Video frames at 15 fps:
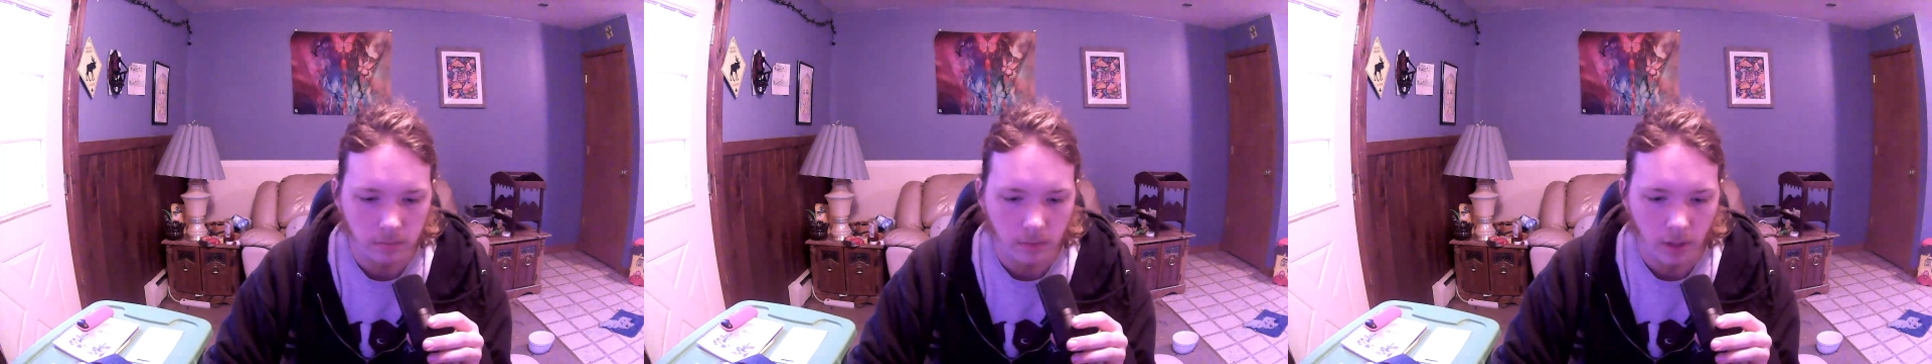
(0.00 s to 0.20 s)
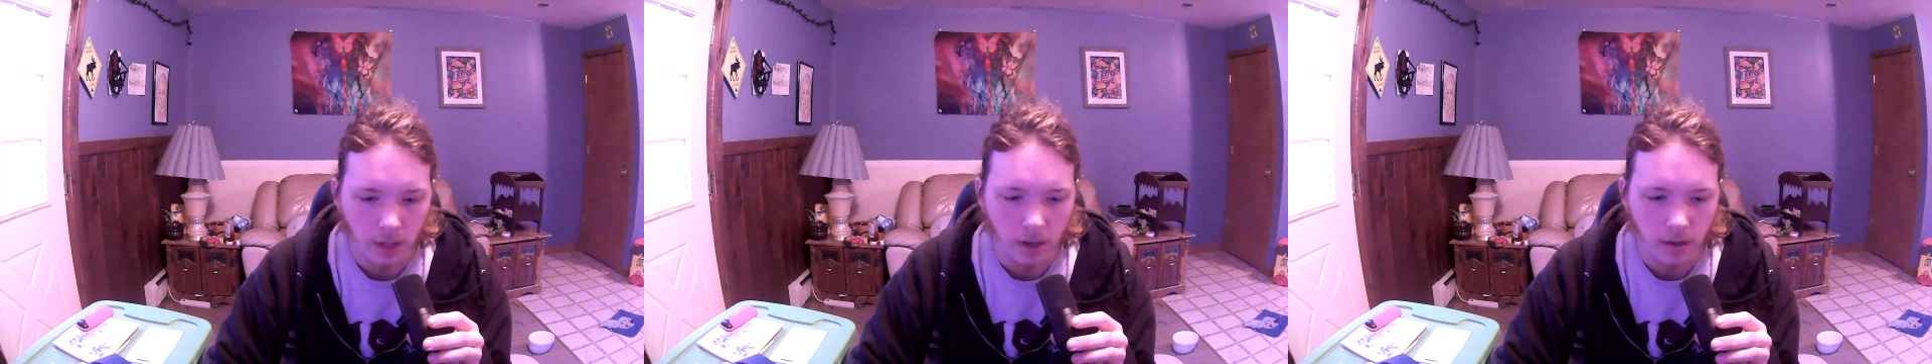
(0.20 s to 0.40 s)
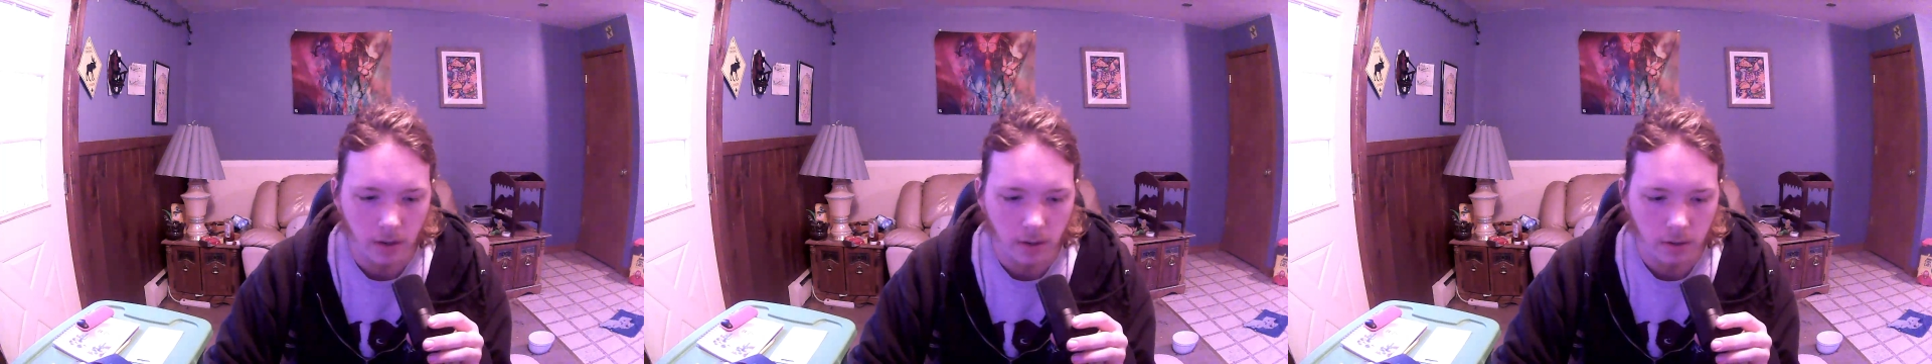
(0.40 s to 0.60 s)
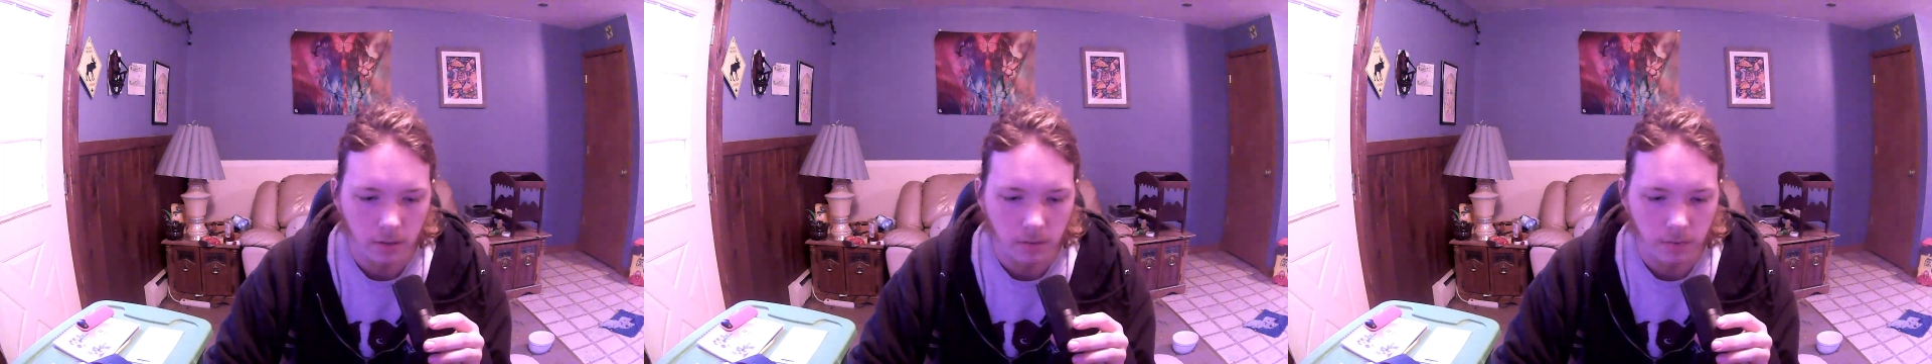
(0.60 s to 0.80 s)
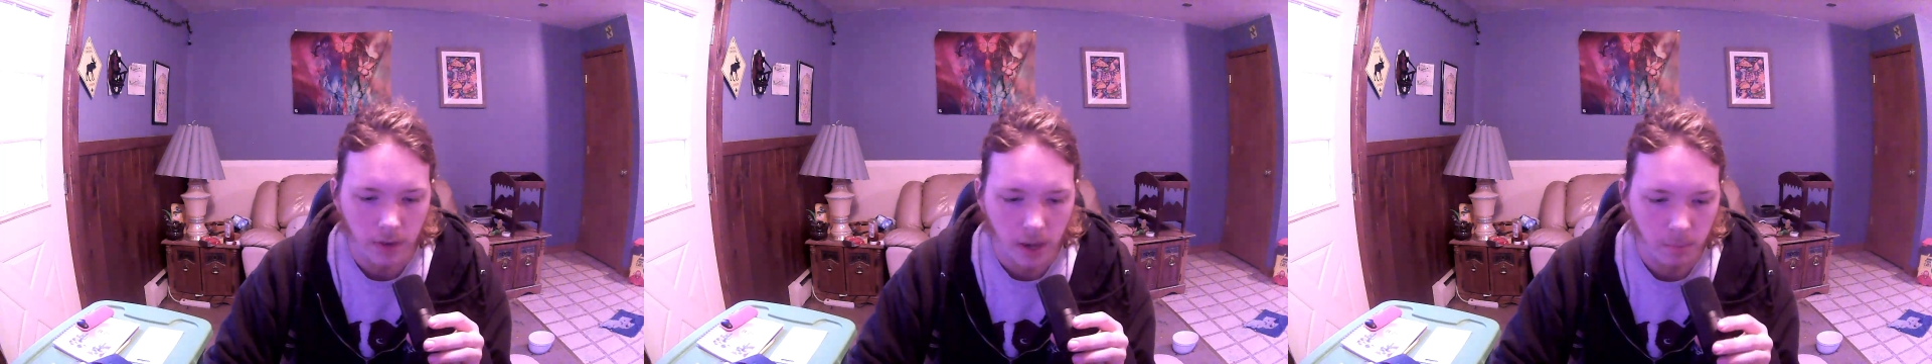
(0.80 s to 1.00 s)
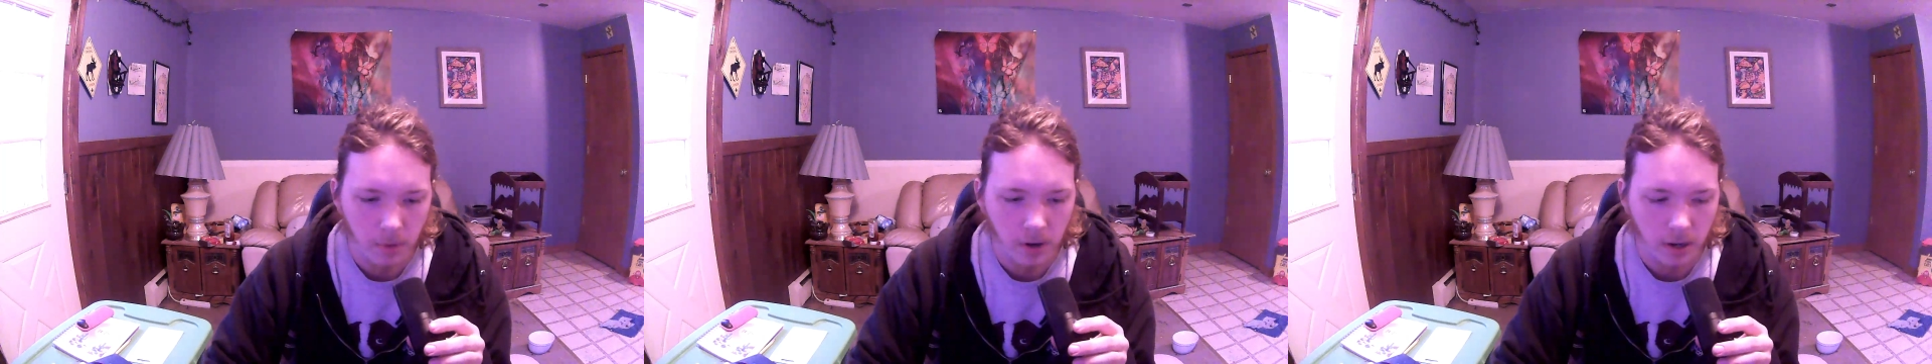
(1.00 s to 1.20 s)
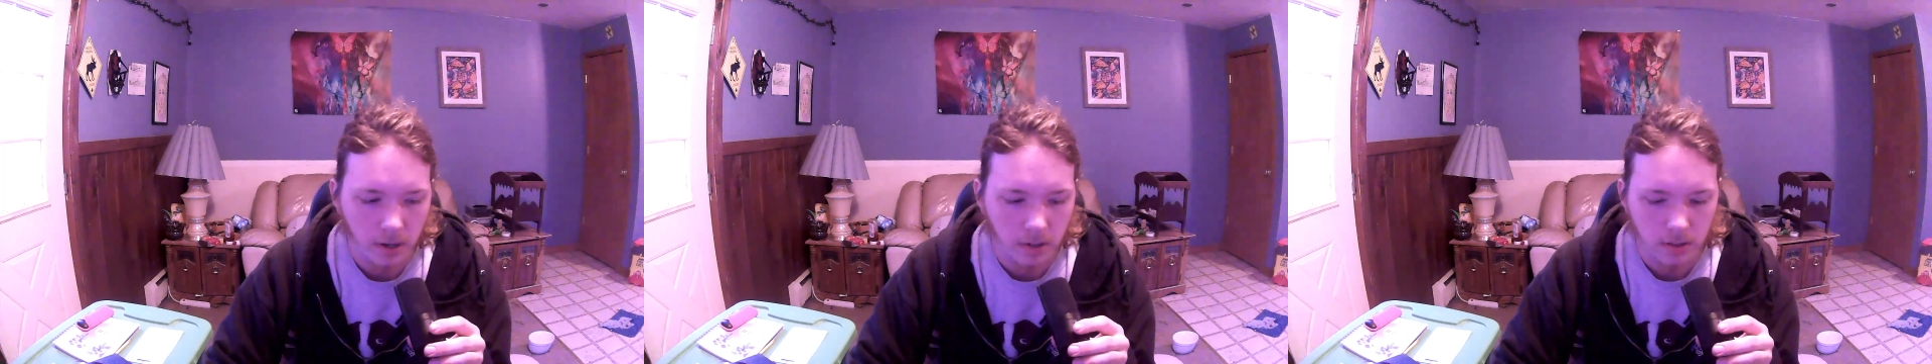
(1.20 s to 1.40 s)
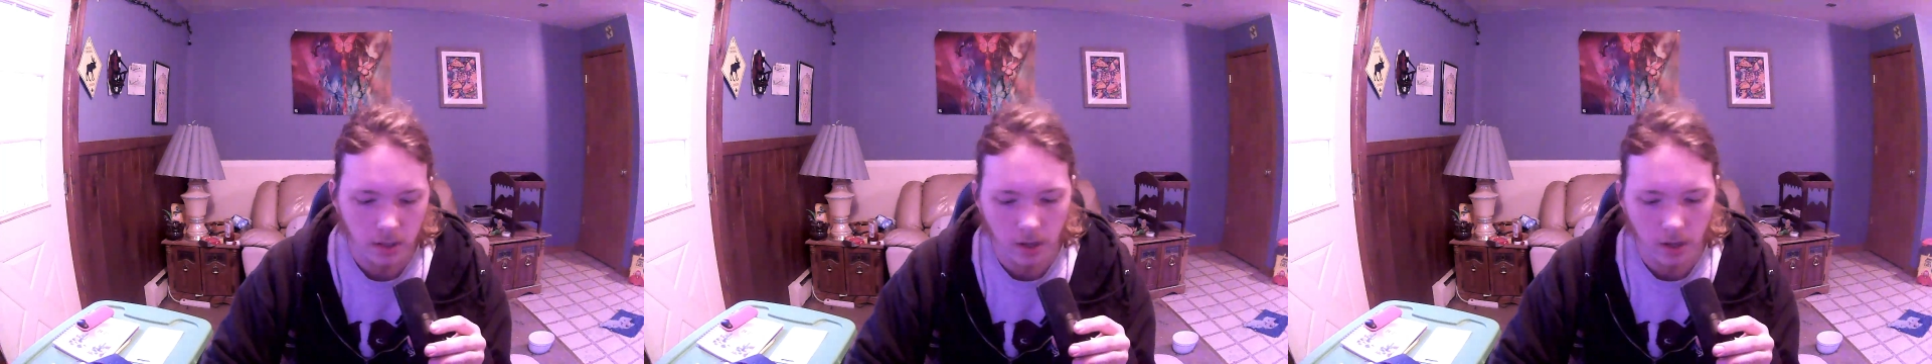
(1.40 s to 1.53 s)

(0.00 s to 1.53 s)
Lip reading: like fabrics,